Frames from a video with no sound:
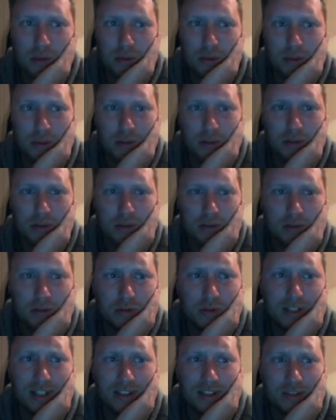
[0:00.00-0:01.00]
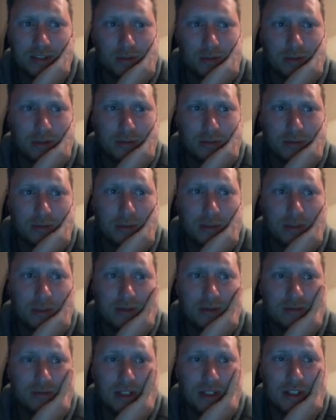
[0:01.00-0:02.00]
He's gone to Newcastle, who's
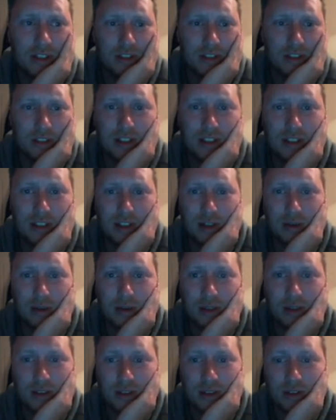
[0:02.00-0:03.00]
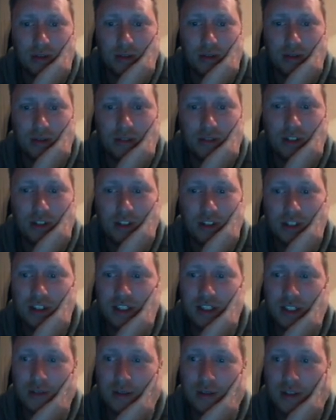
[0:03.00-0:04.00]
probably ranked slightly lower, although finishing
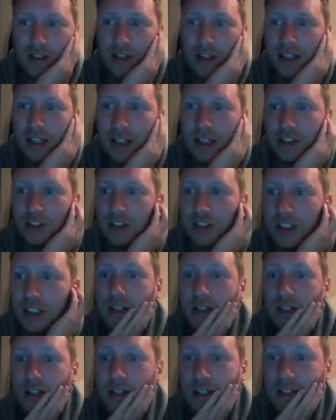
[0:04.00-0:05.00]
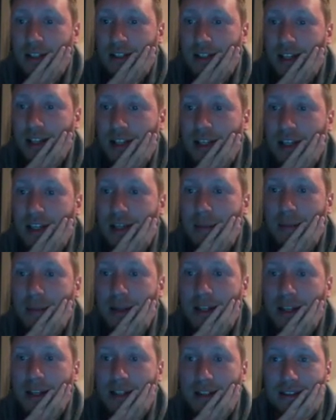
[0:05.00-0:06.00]
7th last year, and he's their key
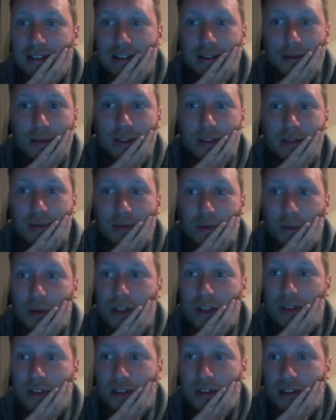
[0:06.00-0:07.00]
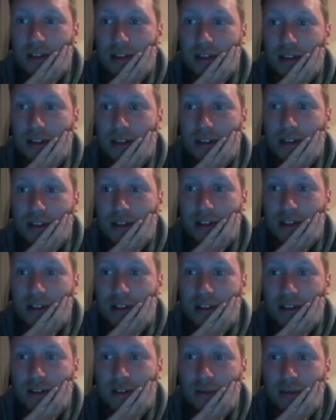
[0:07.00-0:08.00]
player as well, with
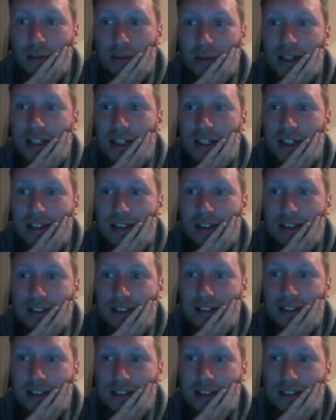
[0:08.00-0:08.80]
his old mate.